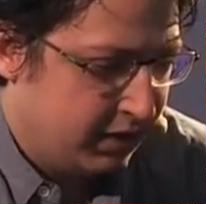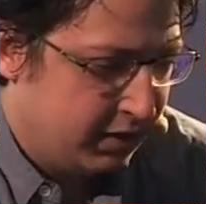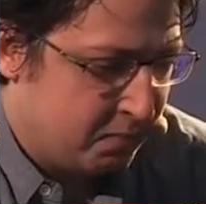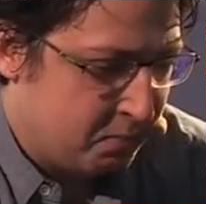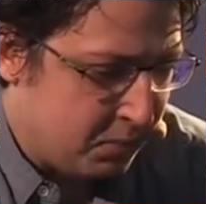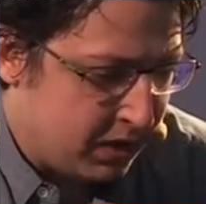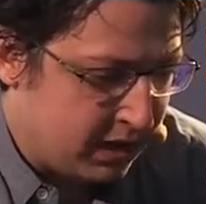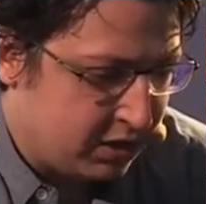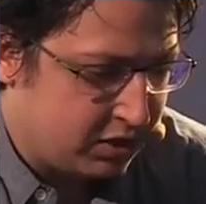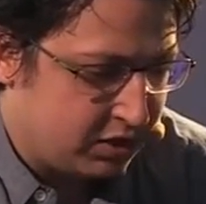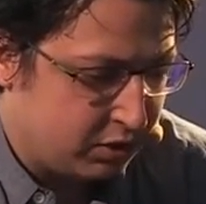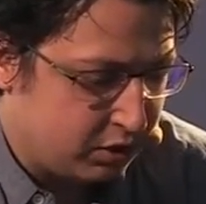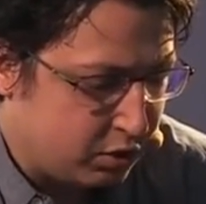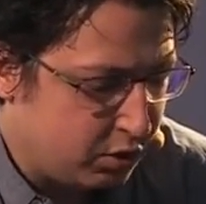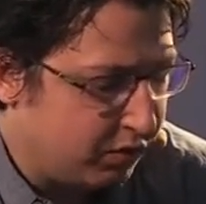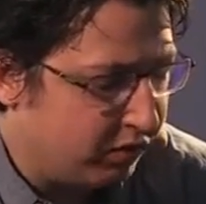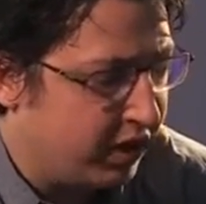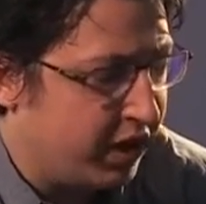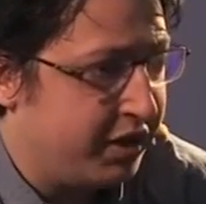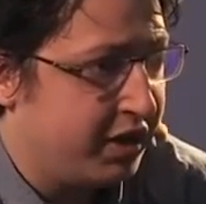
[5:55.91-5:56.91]
means that
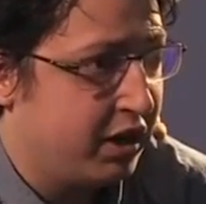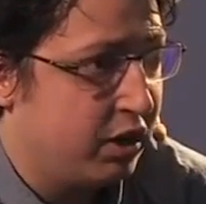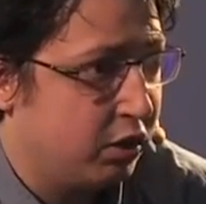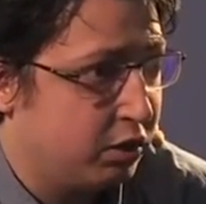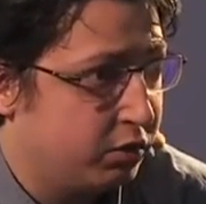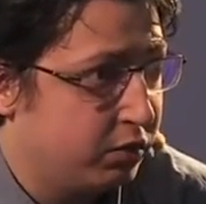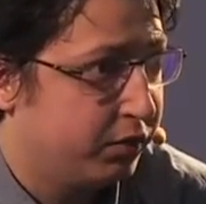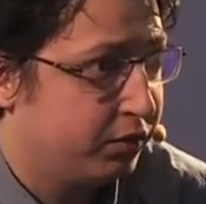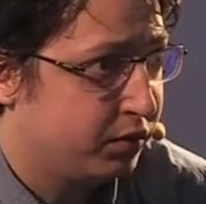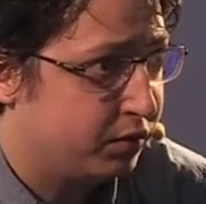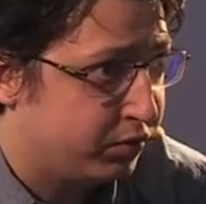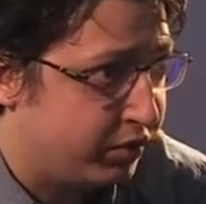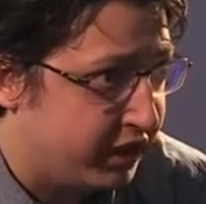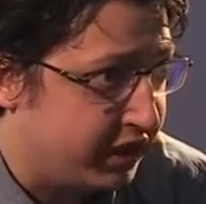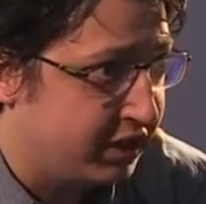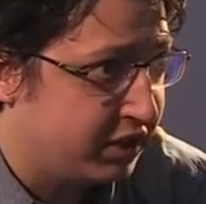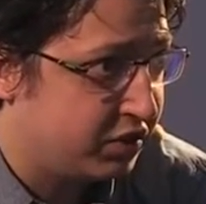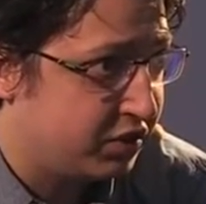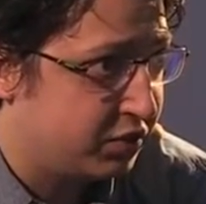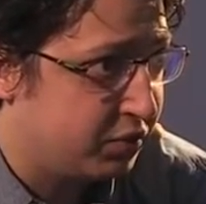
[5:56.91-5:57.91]
you've learned a lot of
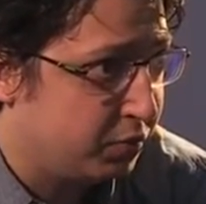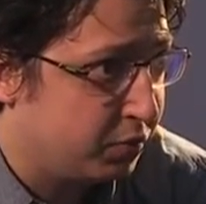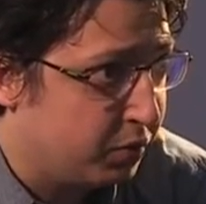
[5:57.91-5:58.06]
tricks